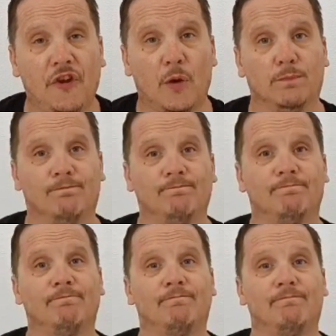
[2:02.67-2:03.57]
So,
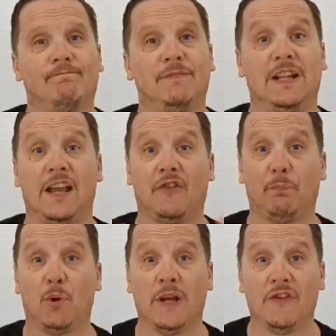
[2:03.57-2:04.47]
let's
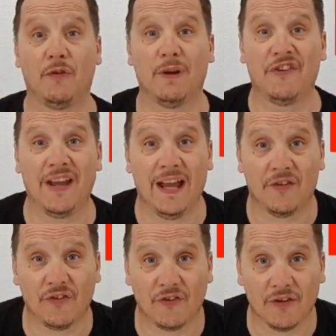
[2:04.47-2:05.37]
put it to a
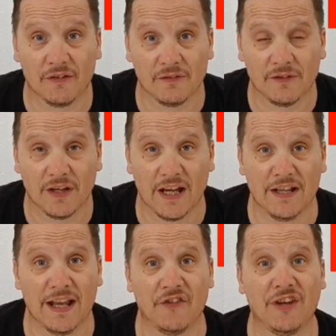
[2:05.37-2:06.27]
test
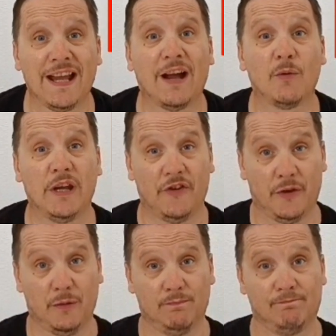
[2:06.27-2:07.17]
and let's see how you
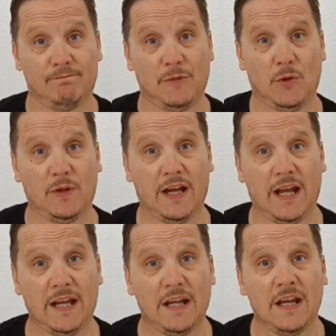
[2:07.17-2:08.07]
do.
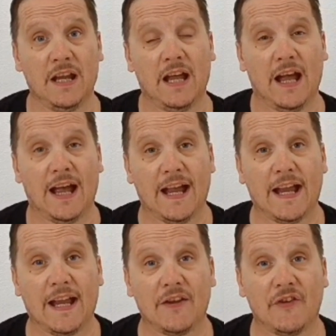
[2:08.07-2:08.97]
Okay?
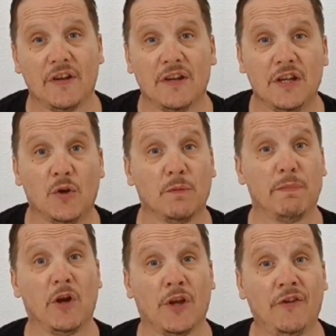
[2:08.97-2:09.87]
And you can
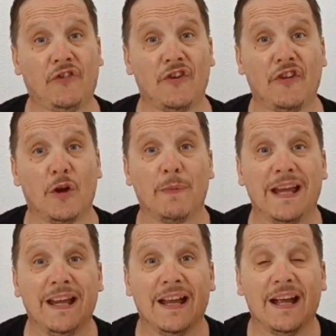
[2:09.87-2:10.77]
be honest and tell
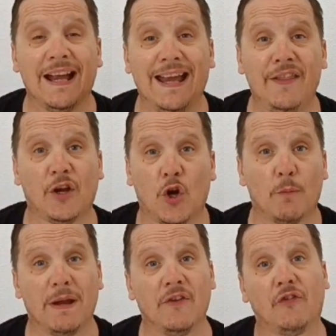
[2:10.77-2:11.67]
me in the
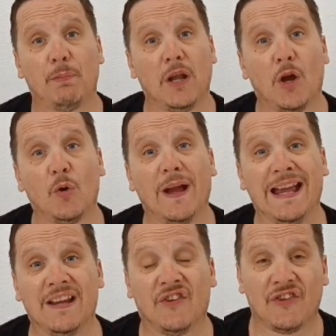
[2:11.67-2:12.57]
comments below
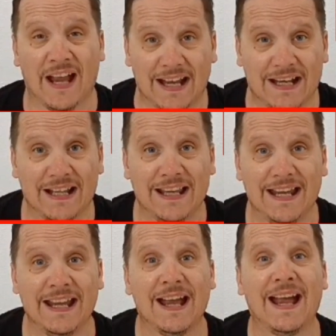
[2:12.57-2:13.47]

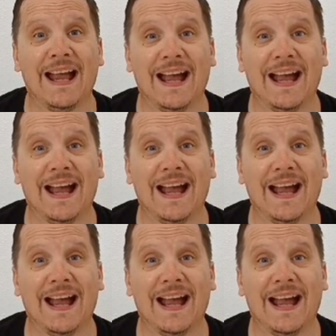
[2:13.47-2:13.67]
exactly